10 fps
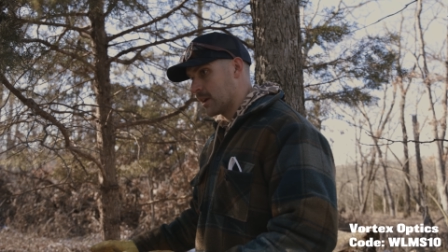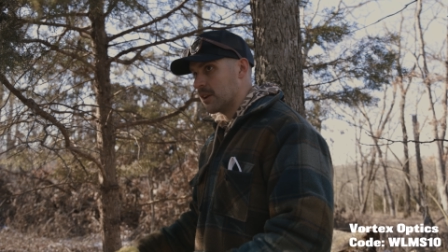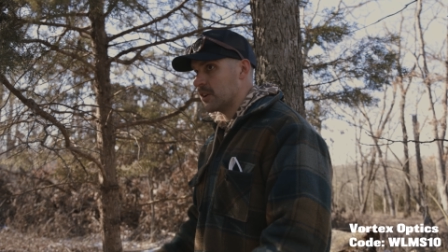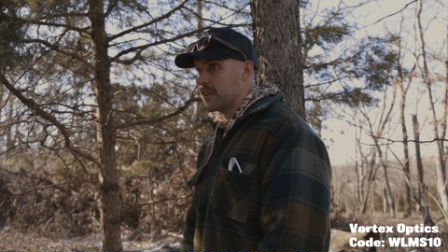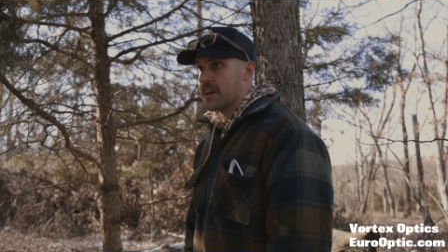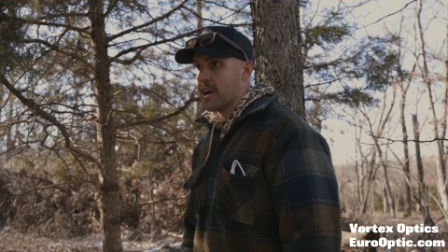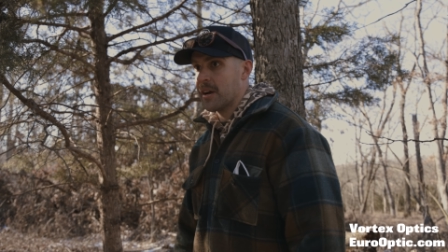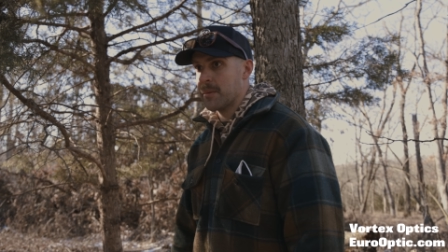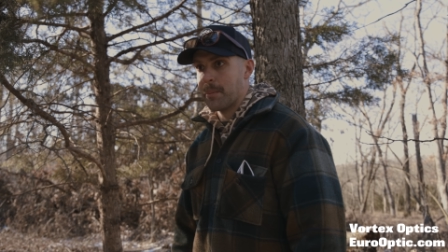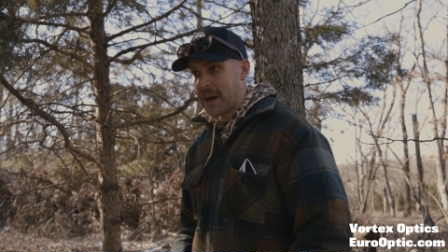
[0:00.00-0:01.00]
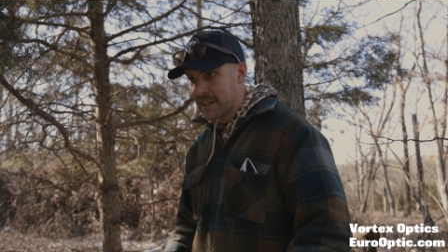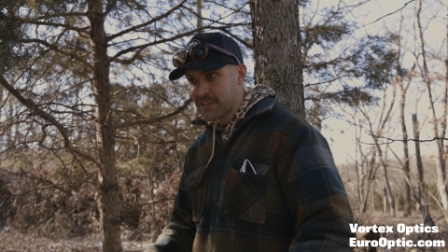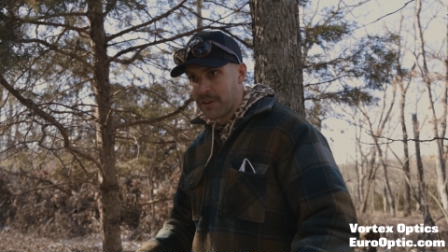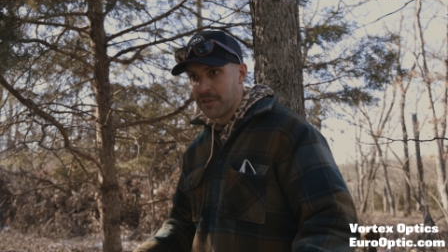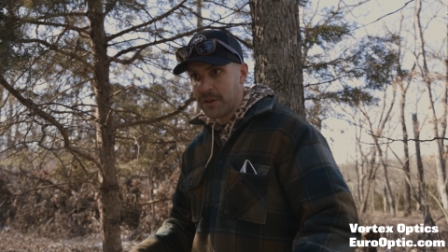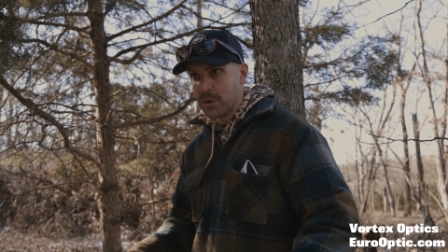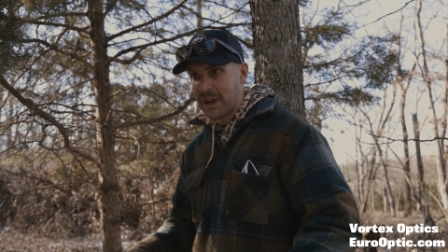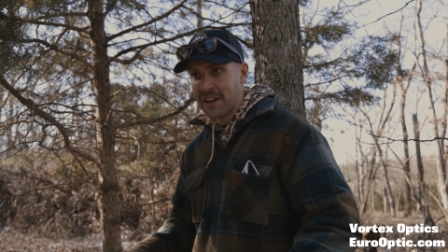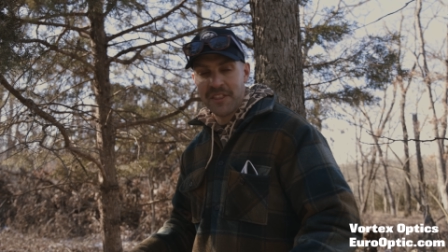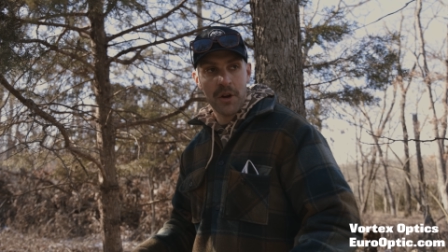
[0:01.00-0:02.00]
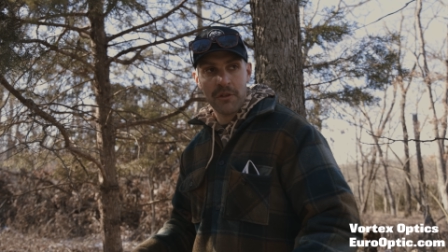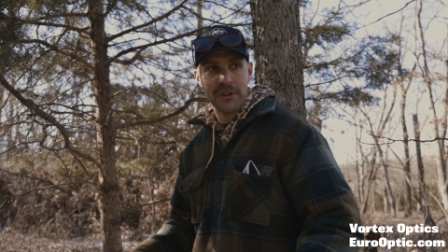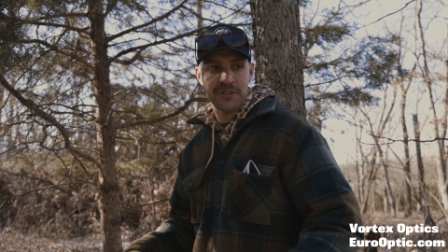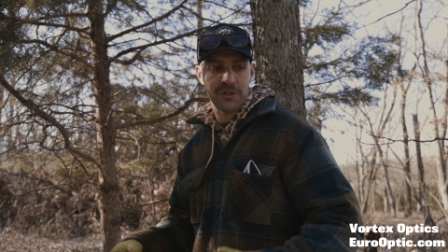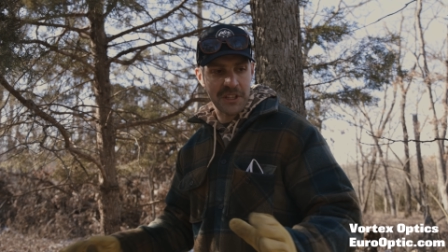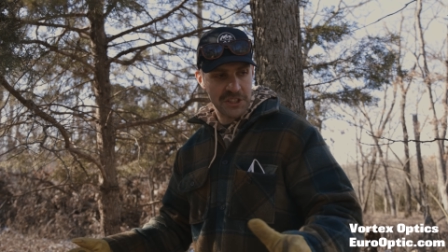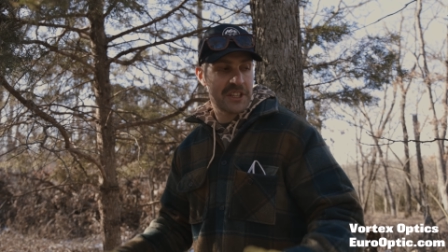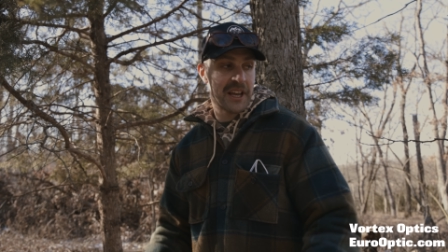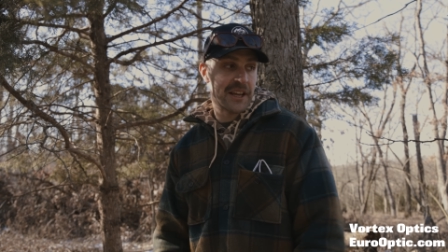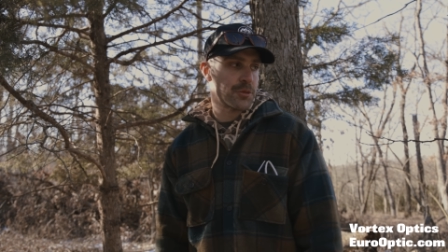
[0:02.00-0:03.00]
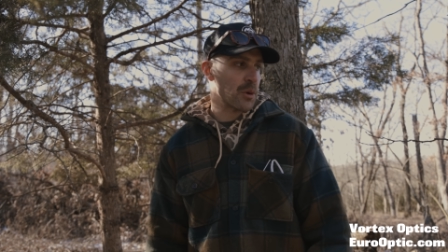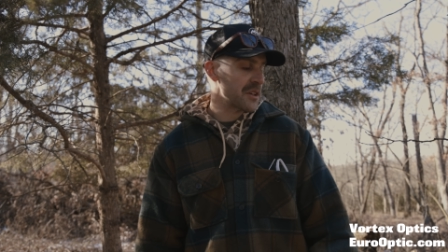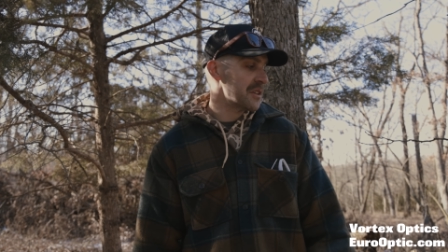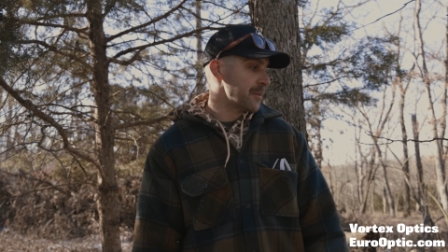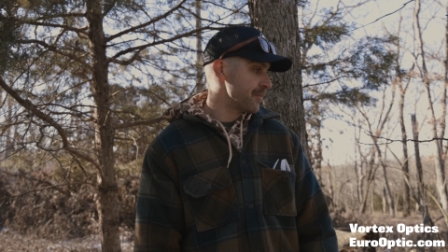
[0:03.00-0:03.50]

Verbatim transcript: Clearly the cut by itself without doing anything overly strategic has worked.